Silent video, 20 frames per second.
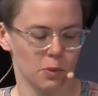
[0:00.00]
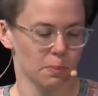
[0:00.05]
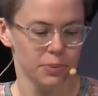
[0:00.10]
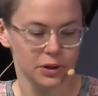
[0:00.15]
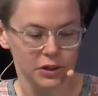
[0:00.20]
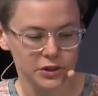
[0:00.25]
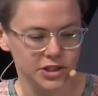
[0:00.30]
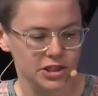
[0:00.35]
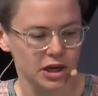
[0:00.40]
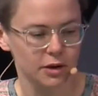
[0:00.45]

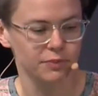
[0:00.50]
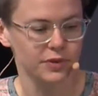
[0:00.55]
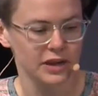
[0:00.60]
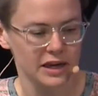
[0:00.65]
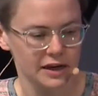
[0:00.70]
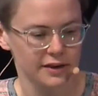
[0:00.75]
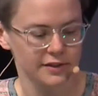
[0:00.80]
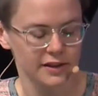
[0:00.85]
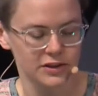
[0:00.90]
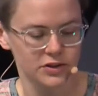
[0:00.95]
build
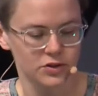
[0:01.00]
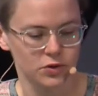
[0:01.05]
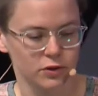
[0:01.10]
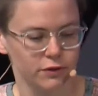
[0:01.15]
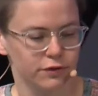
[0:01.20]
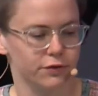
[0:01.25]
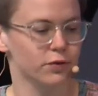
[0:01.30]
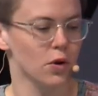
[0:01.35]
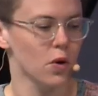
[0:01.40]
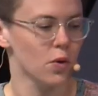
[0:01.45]
something and then sort
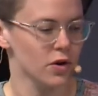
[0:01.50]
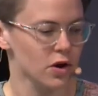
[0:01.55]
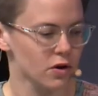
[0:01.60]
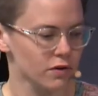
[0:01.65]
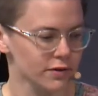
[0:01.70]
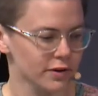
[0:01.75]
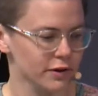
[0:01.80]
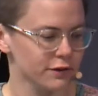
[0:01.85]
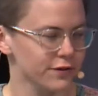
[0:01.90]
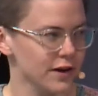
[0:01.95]
of throw it
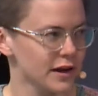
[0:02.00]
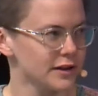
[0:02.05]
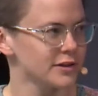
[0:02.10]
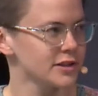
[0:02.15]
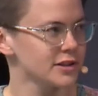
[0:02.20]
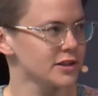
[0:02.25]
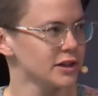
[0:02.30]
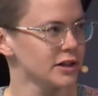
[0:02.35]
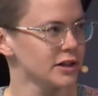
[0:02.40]
over the fence to